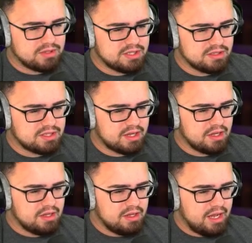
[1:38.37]
it looks like.
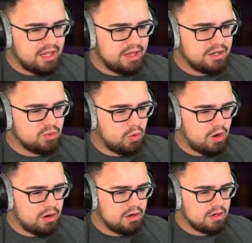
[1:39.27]
LA
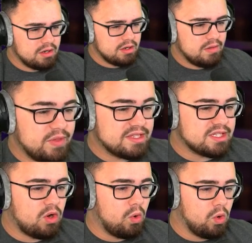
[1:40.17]
Noire. That's
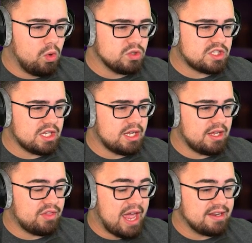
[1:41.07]
a whole
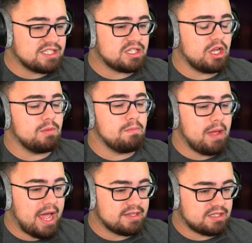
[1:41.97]
city. That is uh,
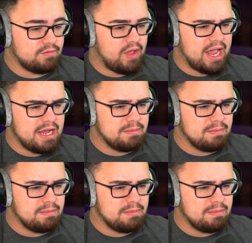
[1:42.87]
massive. Eight